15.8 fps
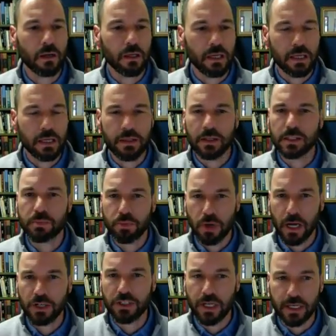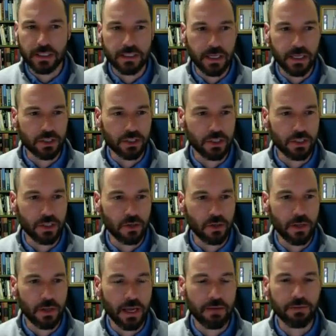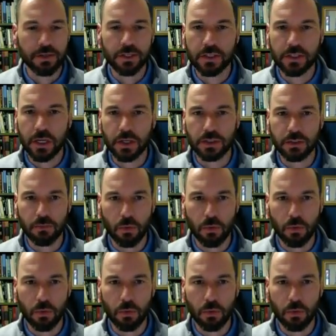In this project section here, we have the discussion